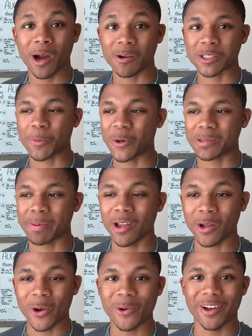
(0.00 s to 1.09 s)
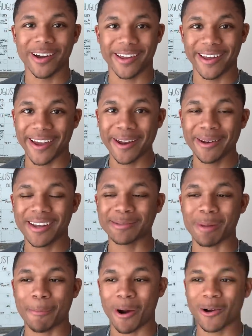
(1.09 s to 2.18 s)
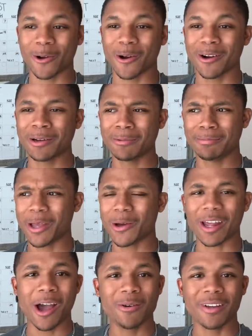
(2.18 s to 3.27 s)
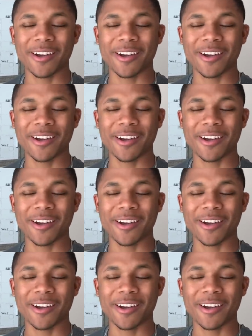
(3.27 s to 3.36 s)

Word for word: I was supposed to be alone again because my partner bailed out.